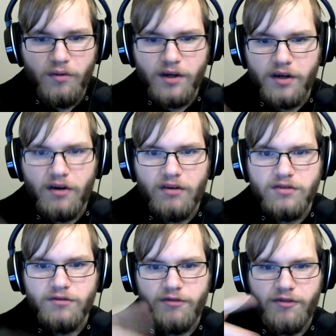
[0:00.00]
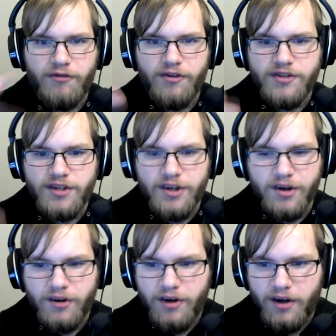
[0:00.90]
a console for the first
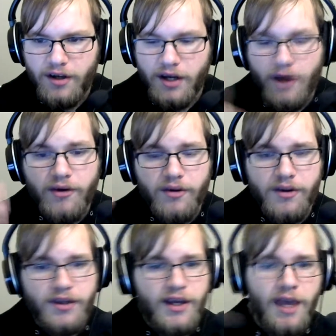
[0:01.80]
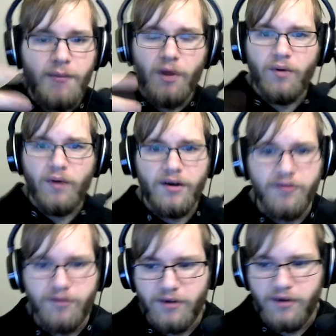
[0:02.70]
year. Now, I know that they came out with,